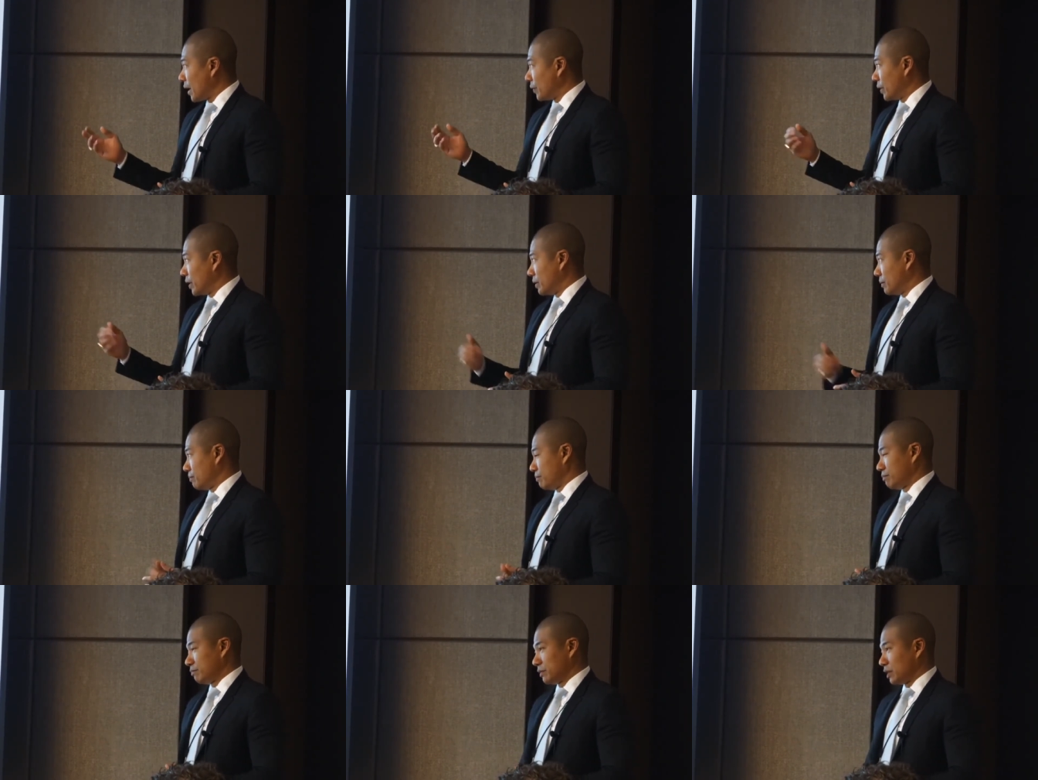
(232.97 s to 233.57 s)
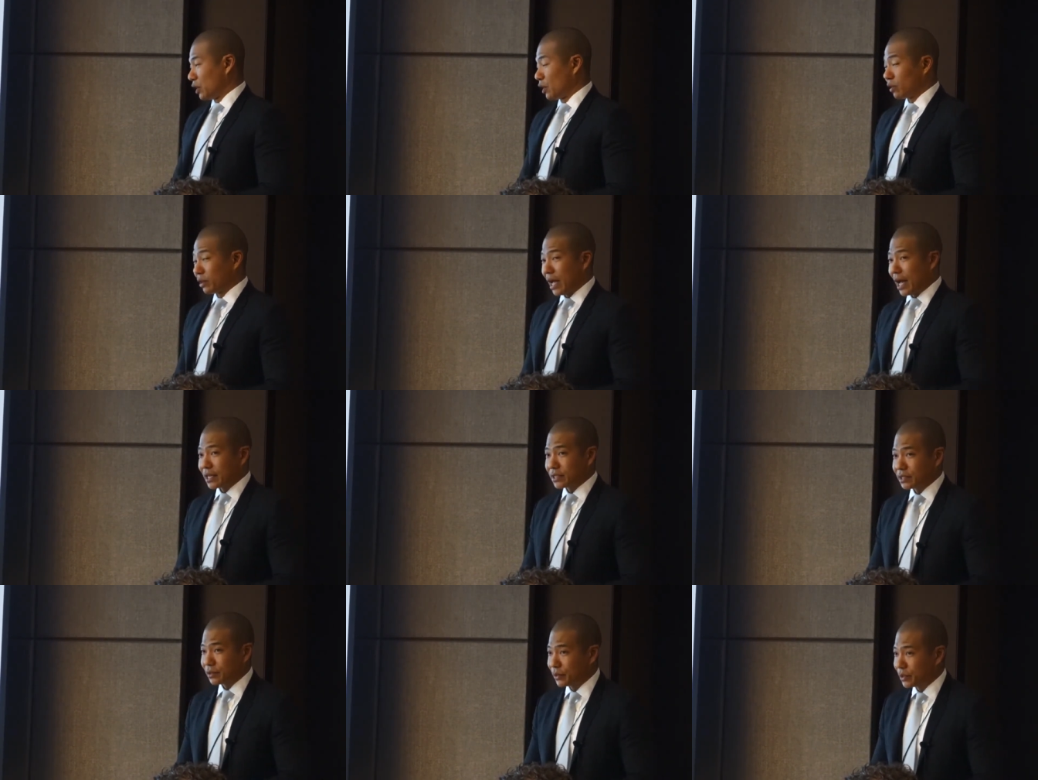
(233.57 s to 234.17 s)
And then,
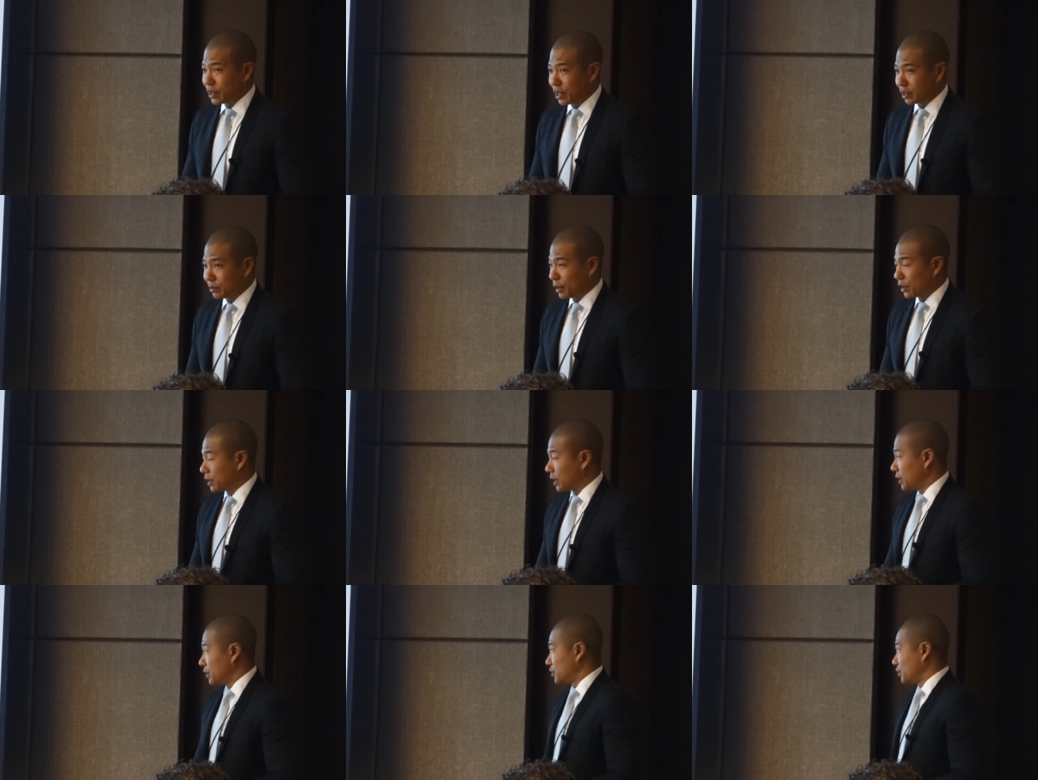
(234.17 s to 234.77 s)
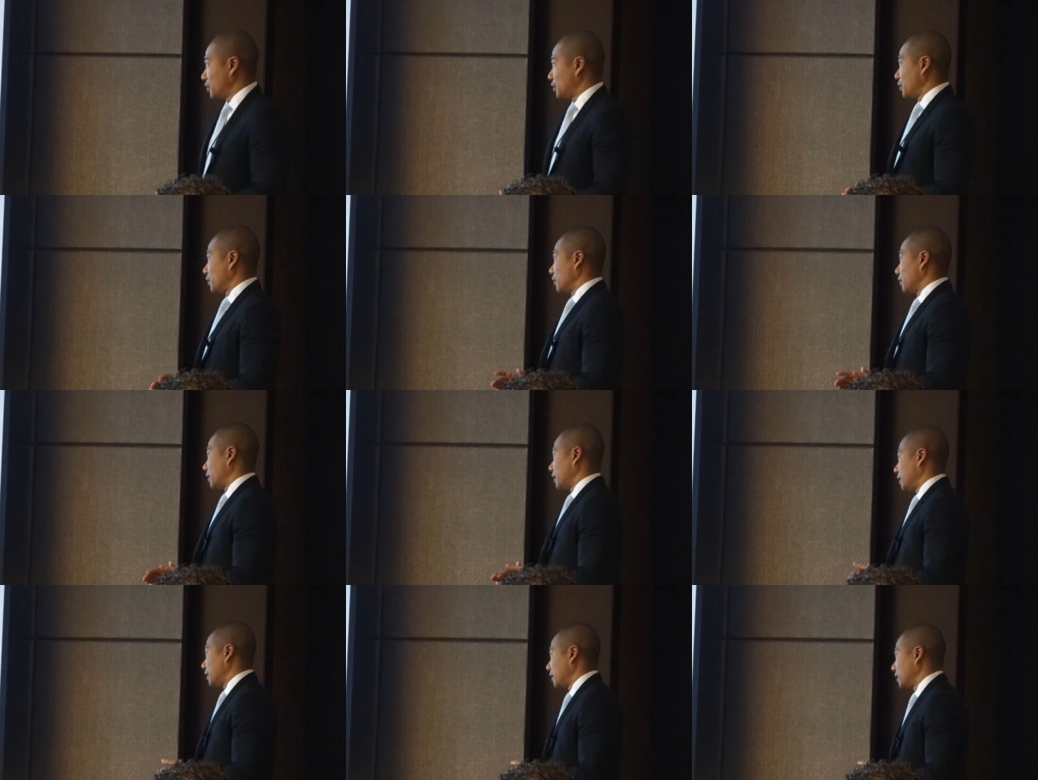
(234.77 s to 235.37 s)
lastly, we talked about data
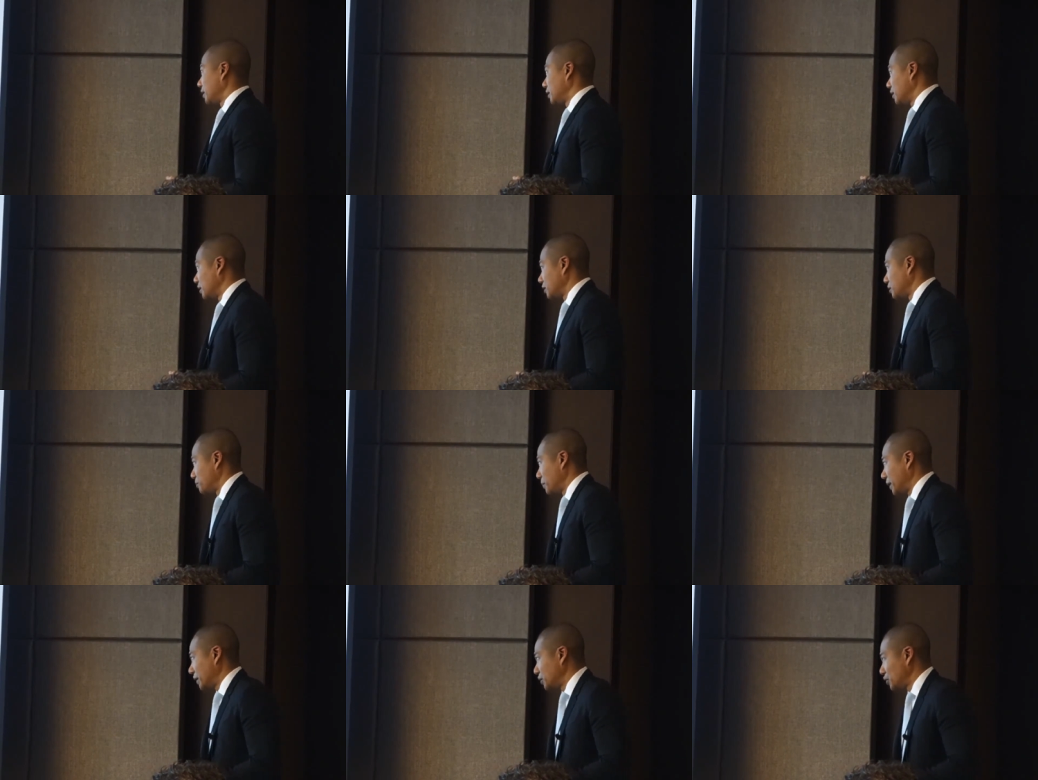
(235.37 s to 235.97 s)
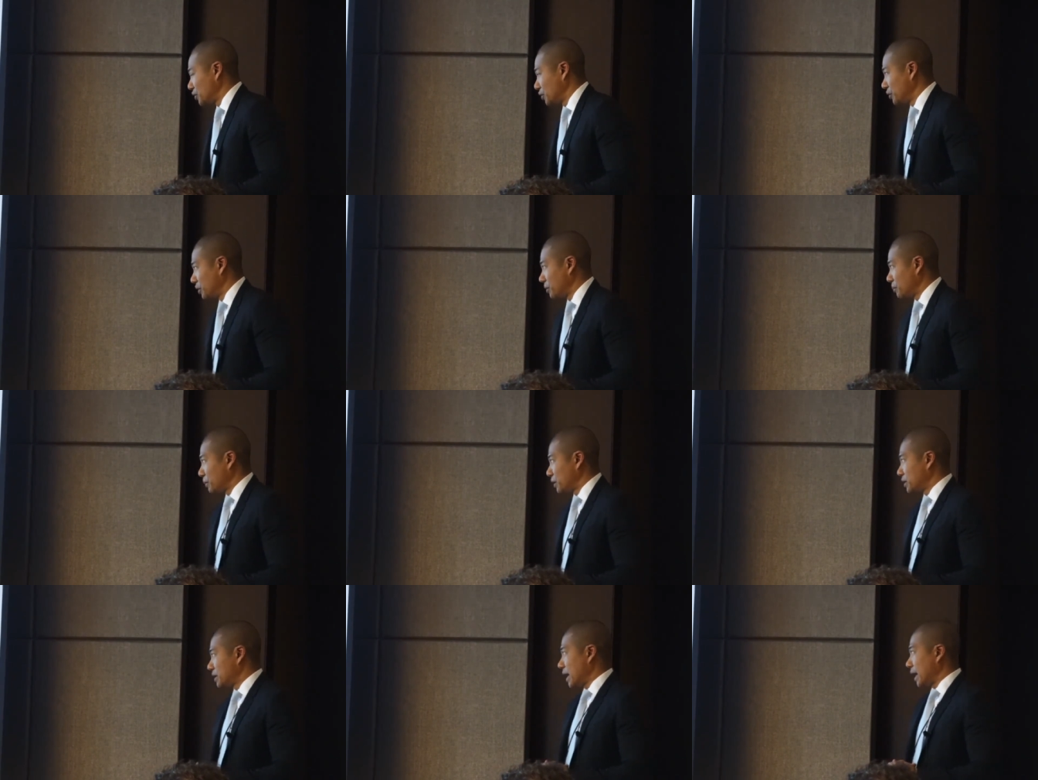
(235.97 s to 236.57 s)
security. Just making sure
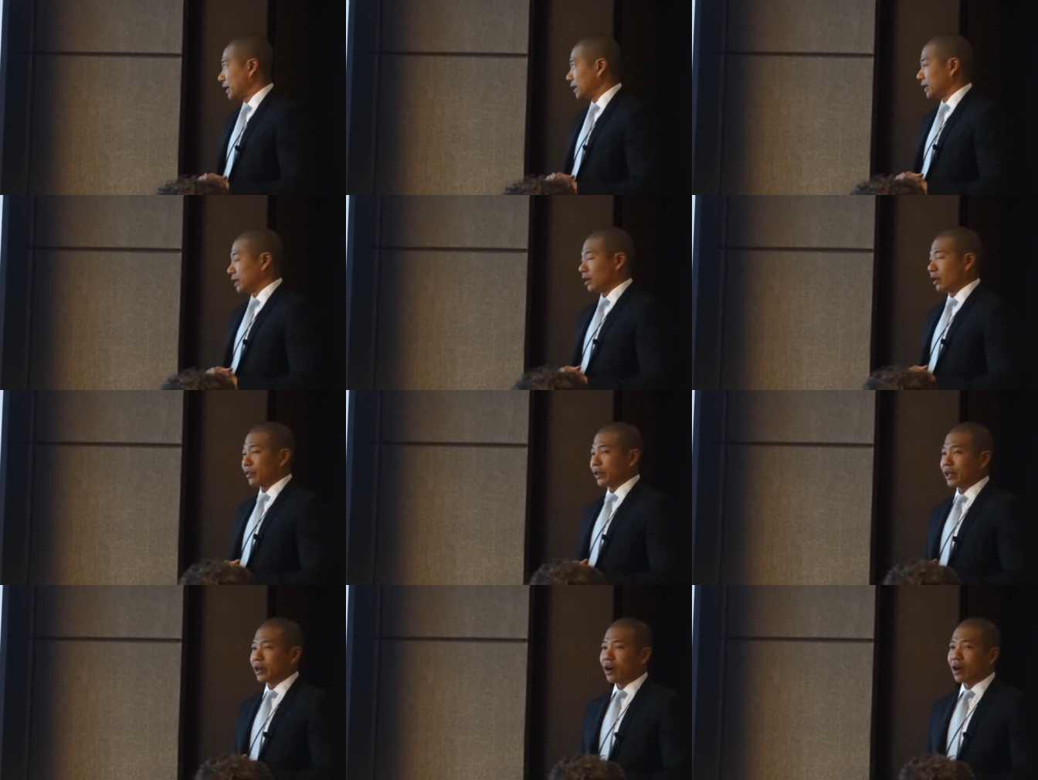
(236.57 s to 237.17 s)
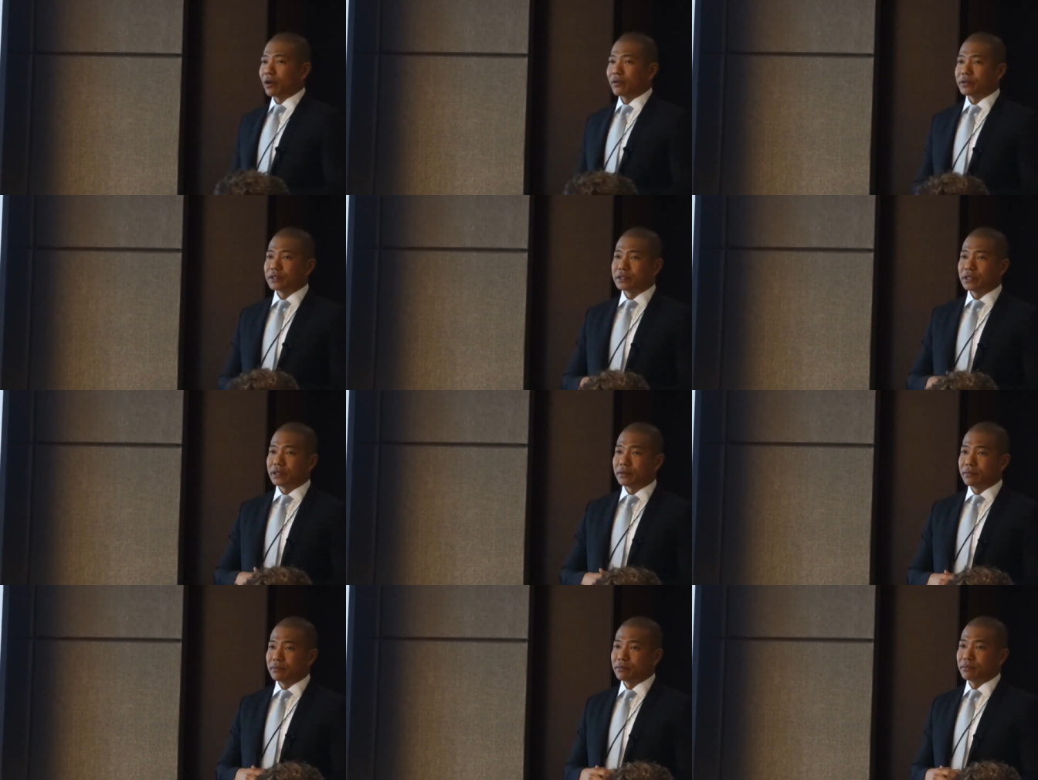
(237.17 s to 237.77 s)
you're protecting all that
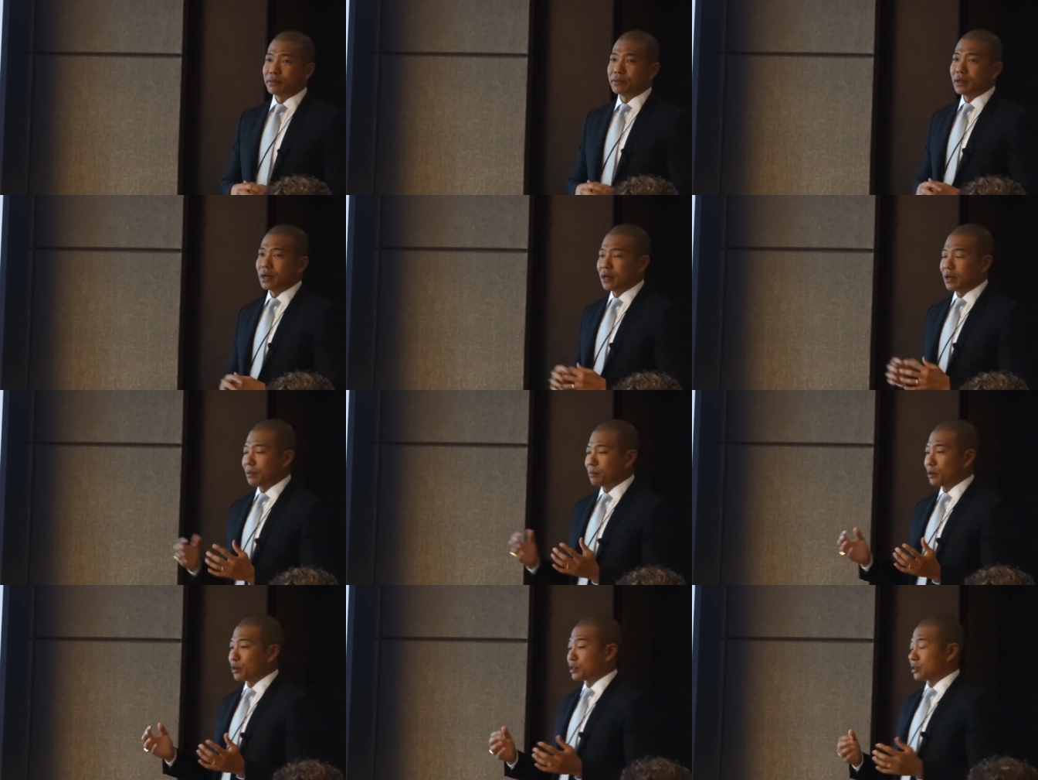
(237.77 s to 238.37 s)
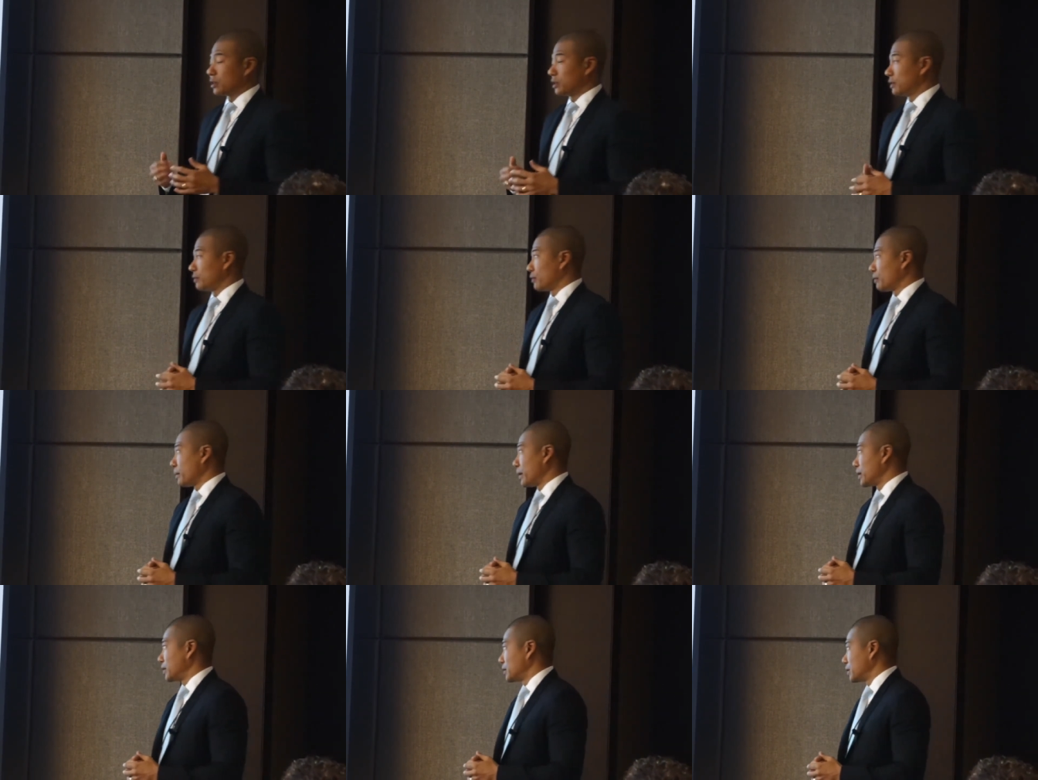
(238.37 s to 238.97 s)
harvested personal
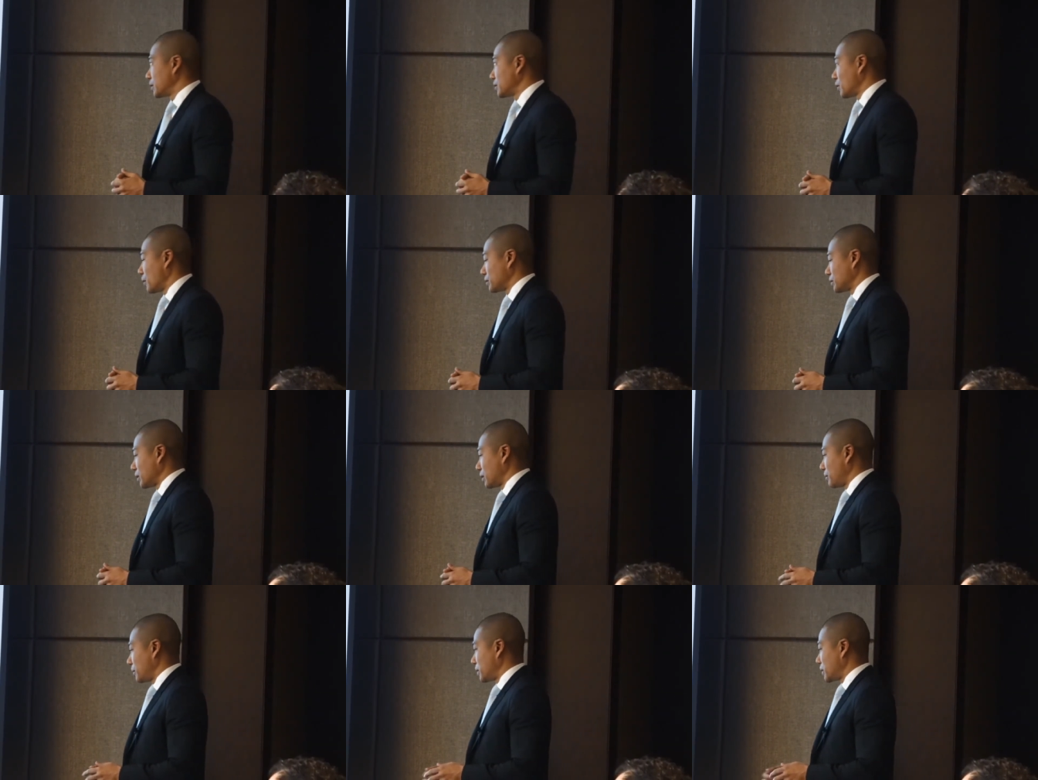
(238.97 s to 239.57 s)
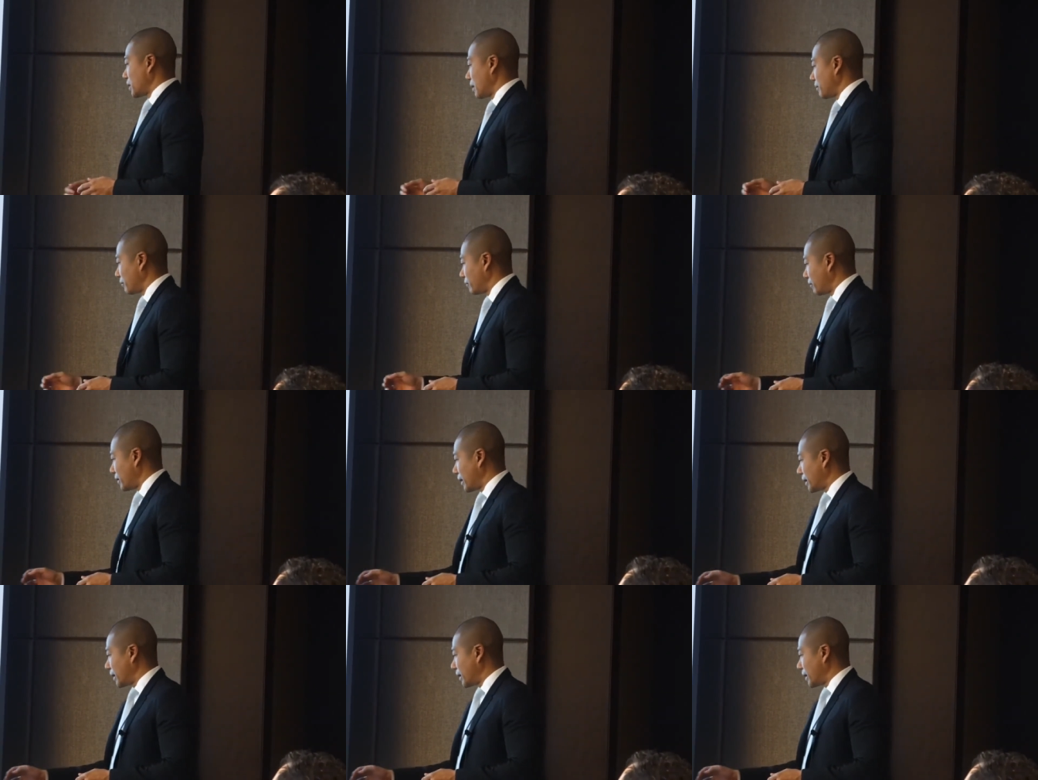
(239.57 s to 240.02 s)
information is always going to be top of